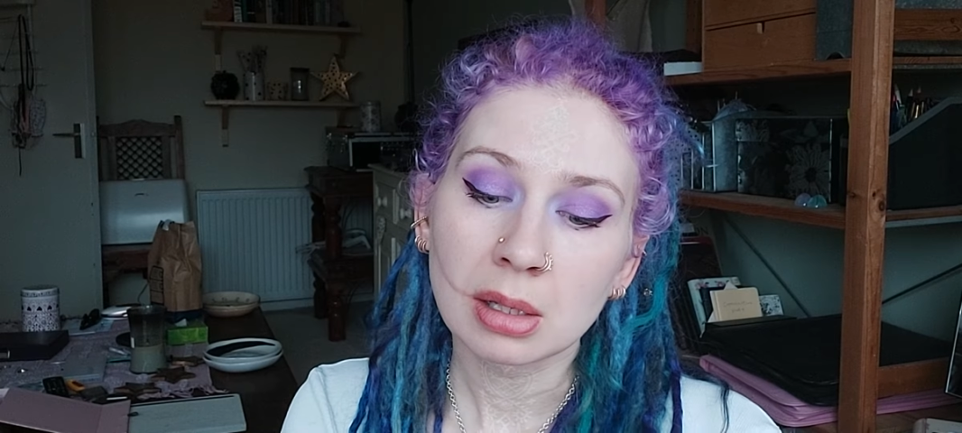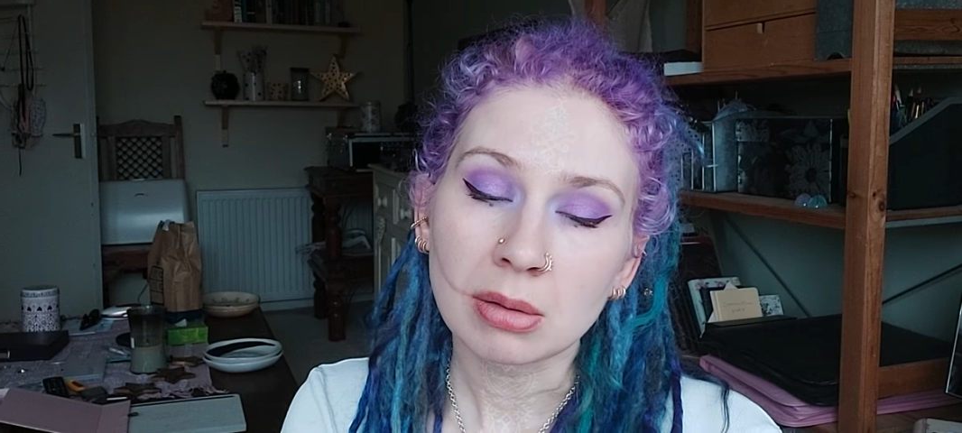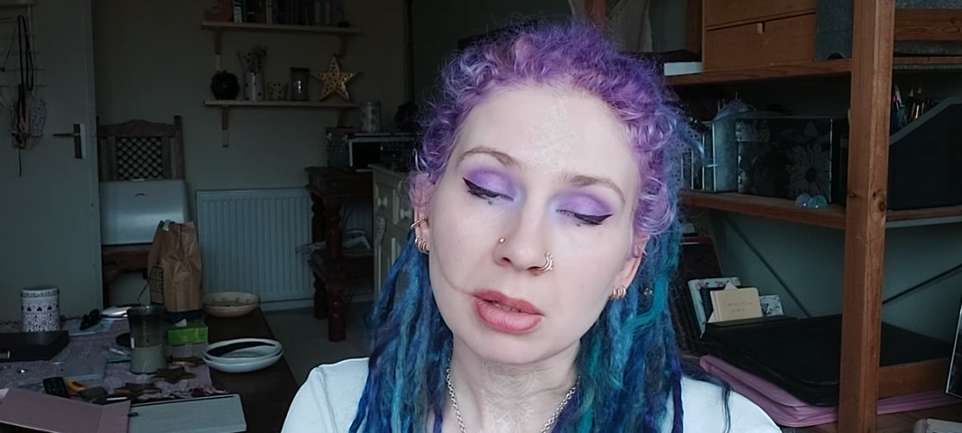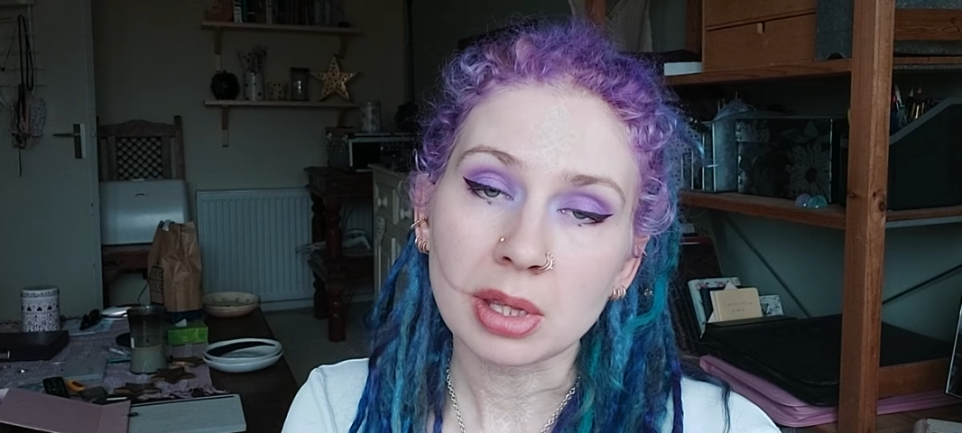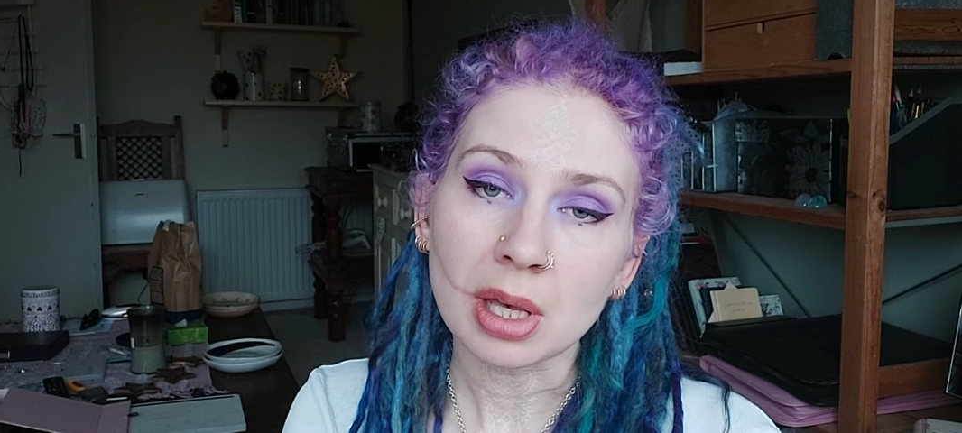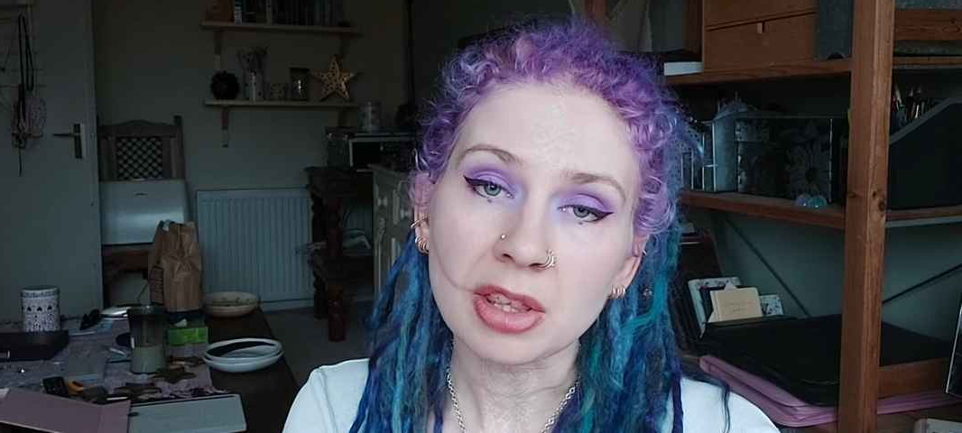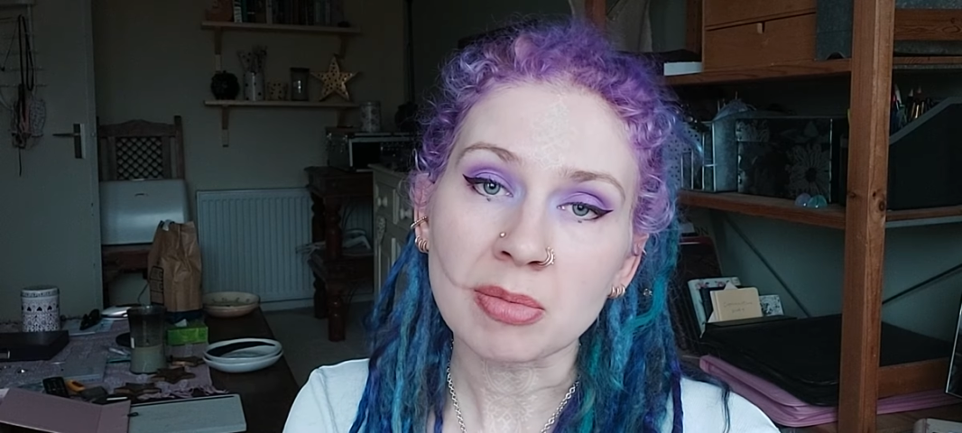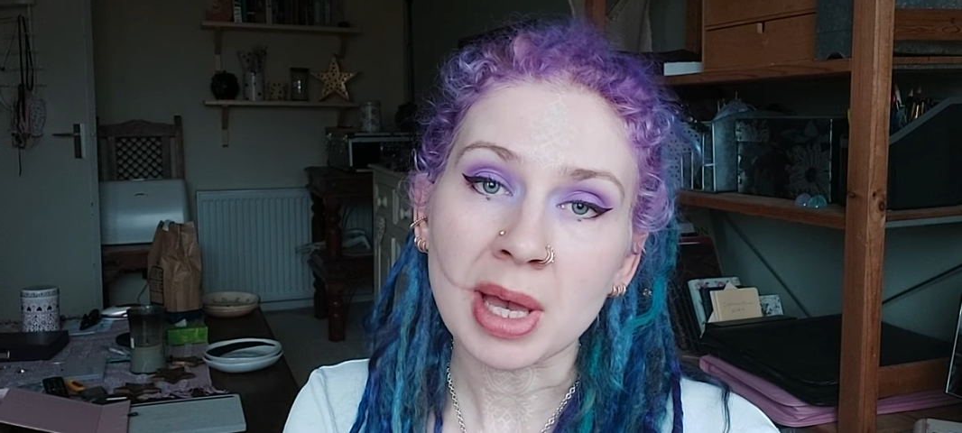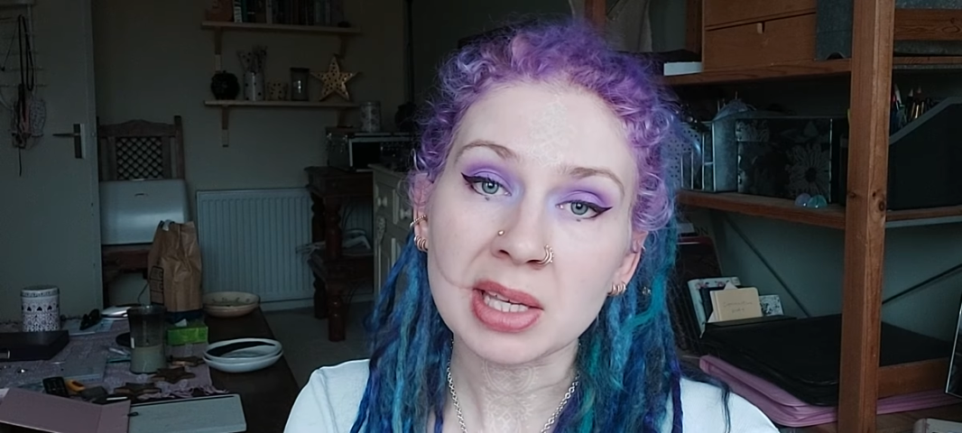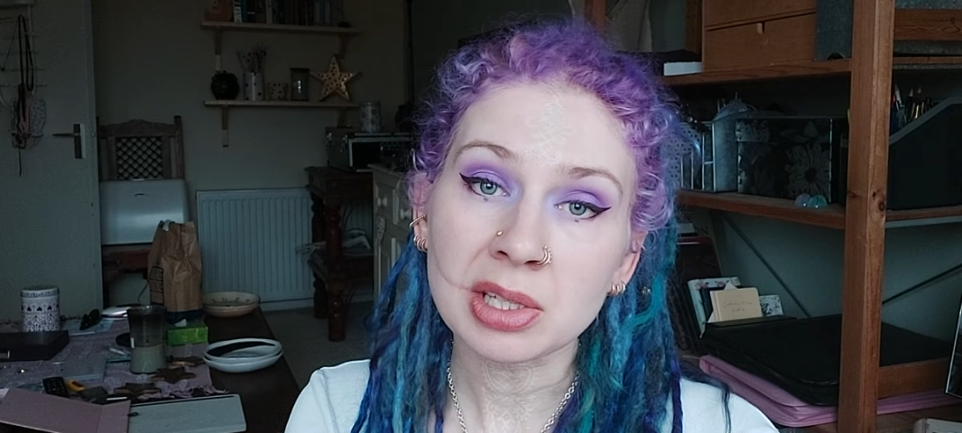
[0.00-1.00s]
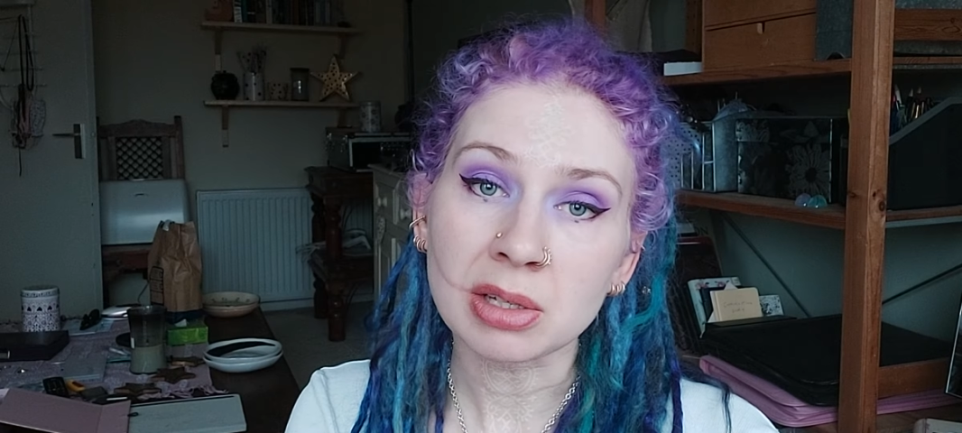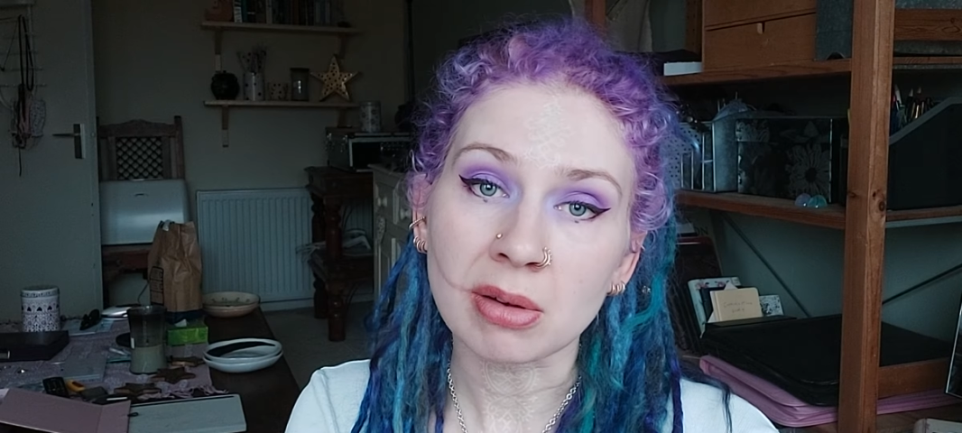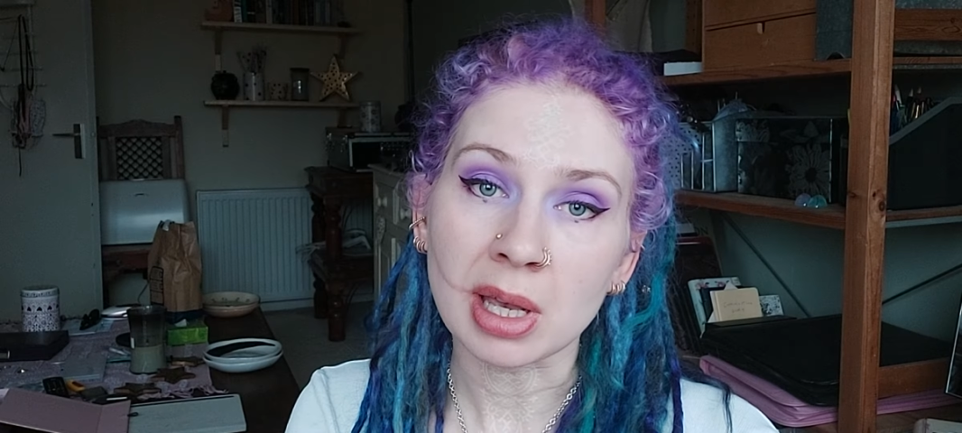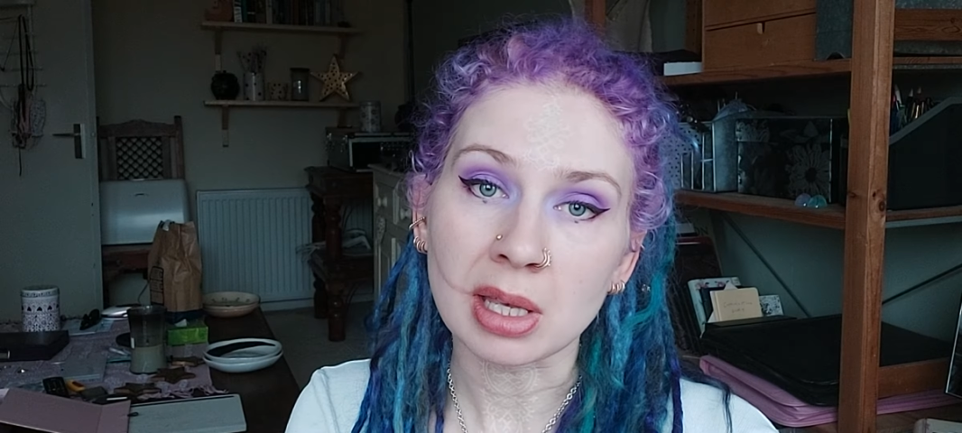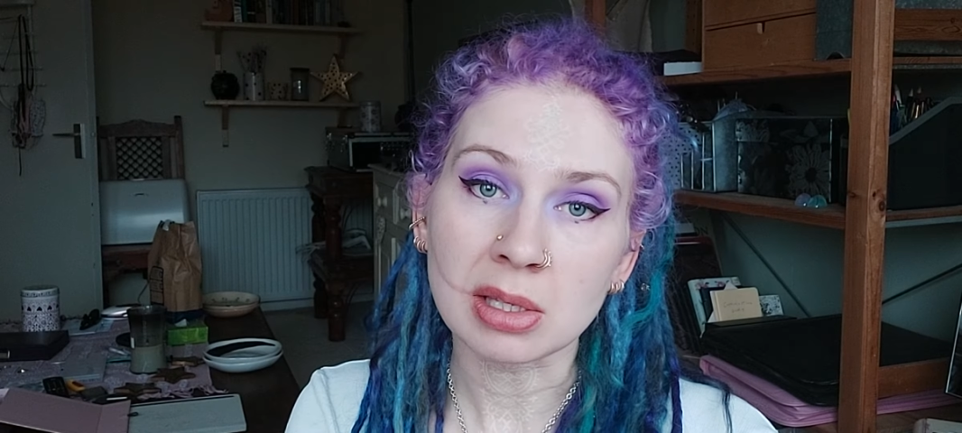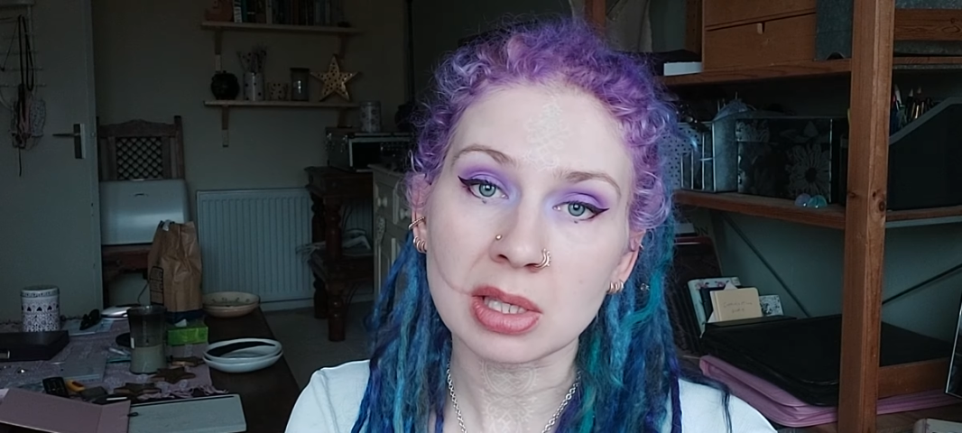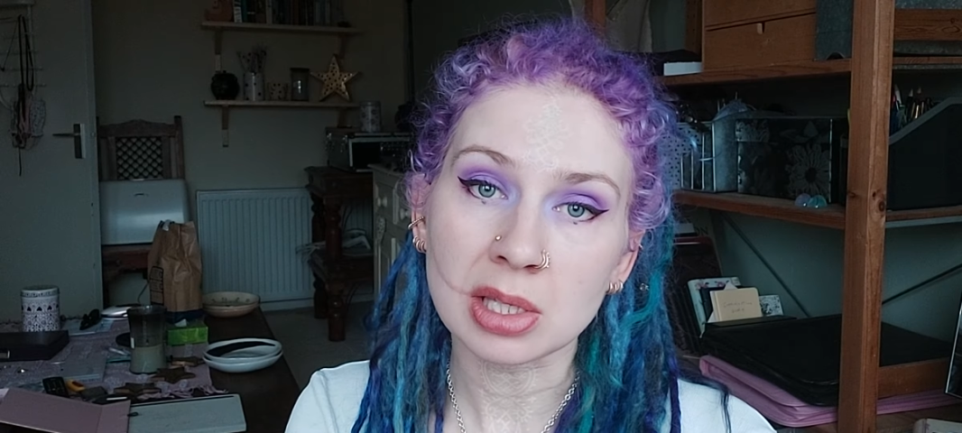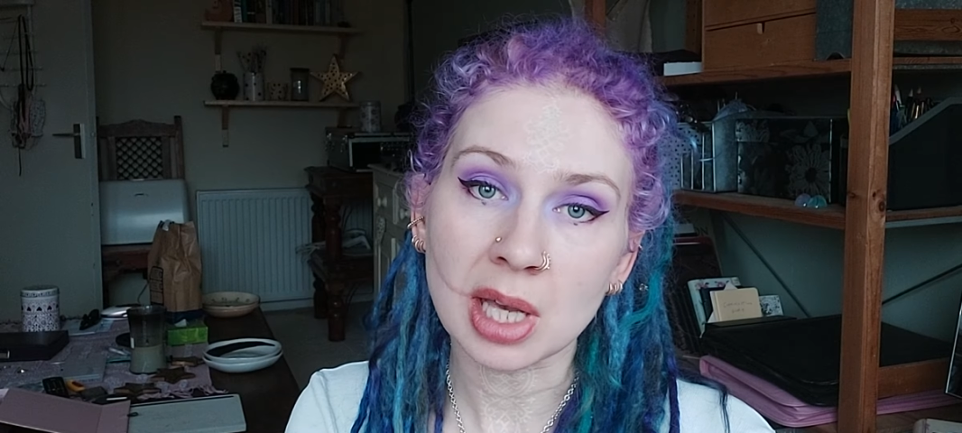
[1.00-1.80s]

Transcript: With the other masquerades that